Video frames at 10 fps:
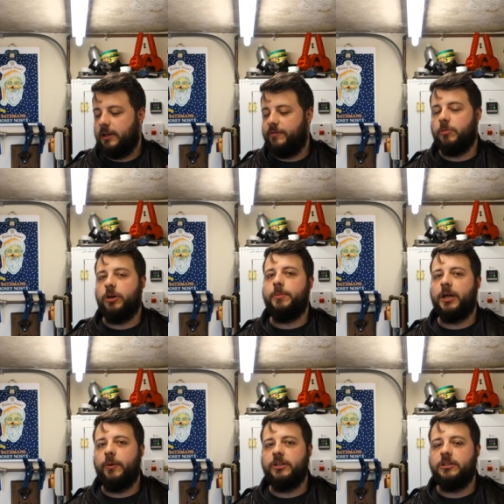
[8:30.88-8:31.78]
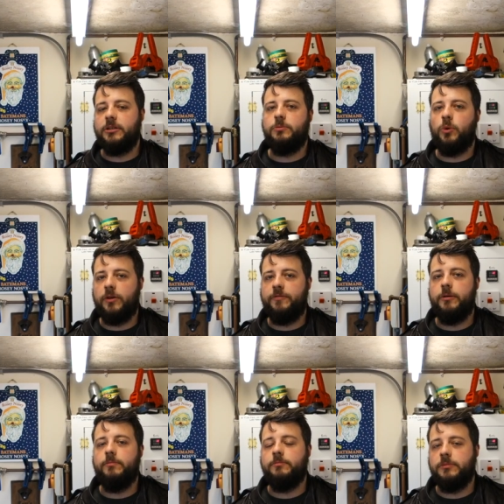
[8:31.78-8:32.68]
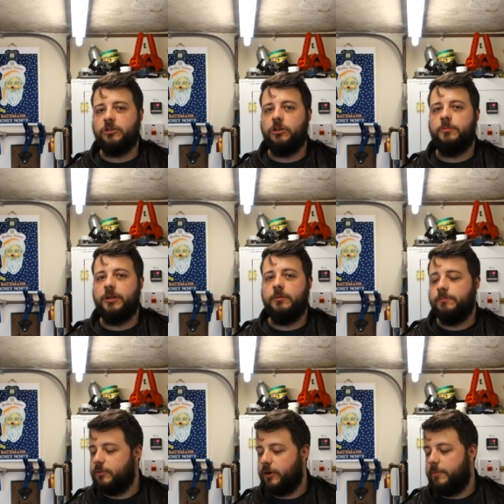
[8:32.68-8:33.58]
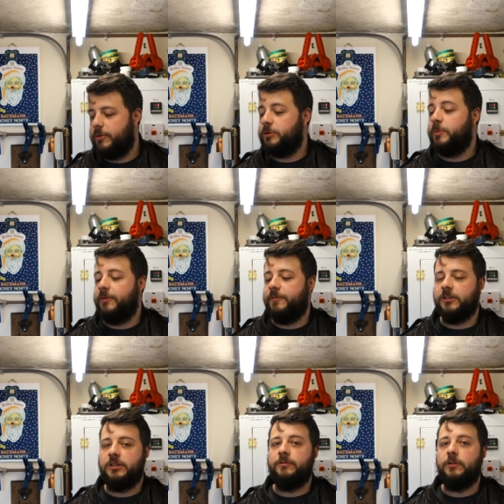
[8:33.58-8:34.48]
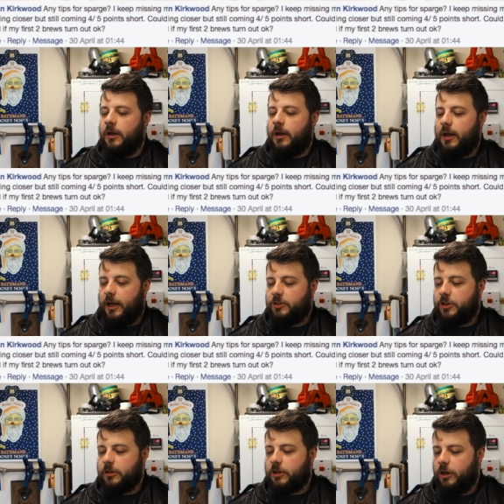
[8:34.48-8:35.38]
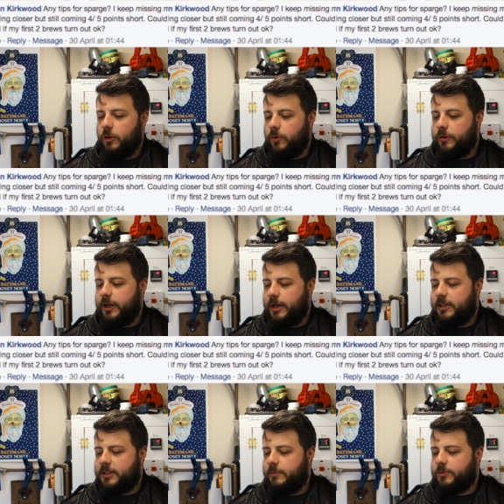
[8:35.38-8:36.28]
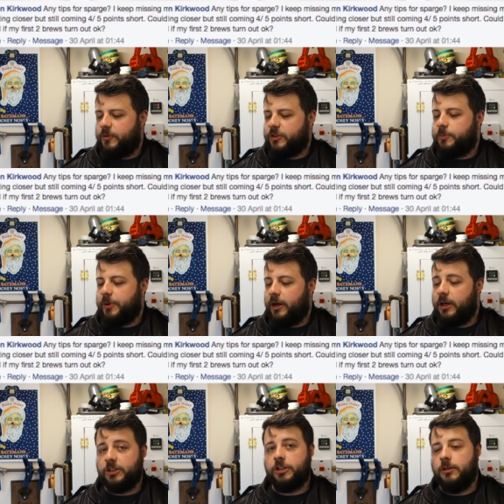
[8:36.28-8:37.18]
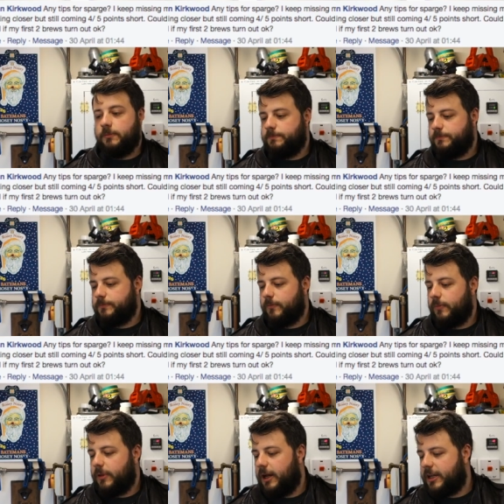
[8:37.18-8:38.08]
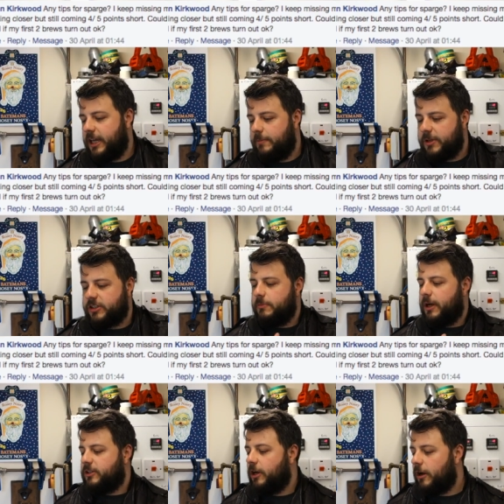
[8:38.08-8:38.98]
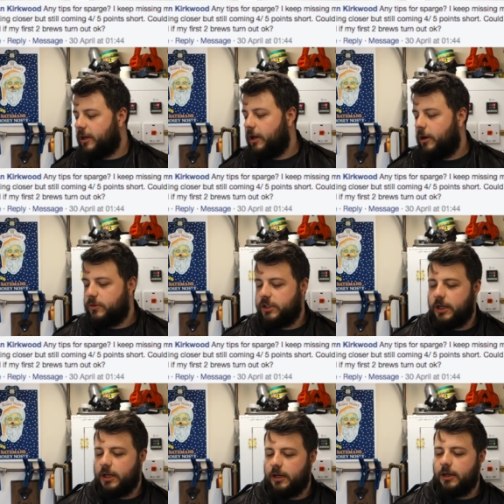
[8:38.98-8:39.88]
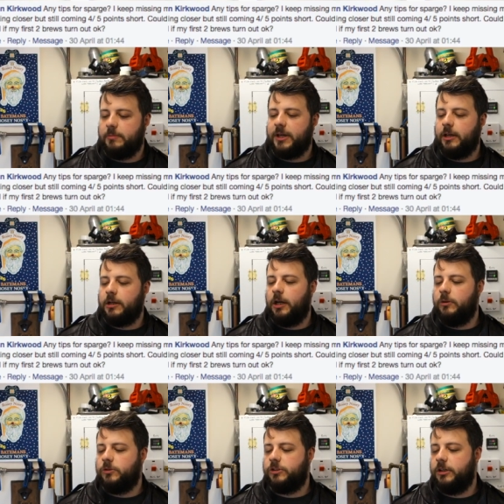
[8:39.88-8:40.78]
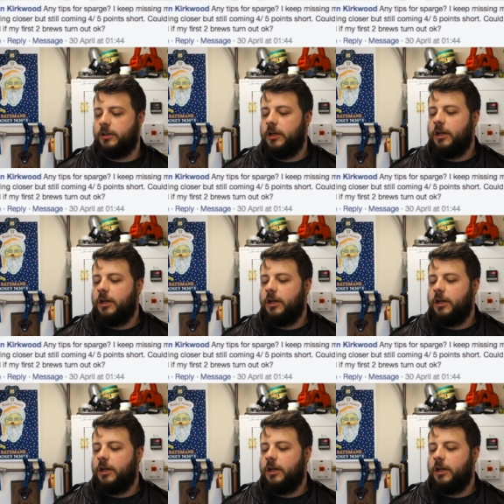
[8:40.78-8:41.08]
If I'm going to be going to one of them, it's going to be the Great British Beer Festival. Uh, John Kirkwood, any tips for sparge? I keep missing my target O G. I'm getting closer,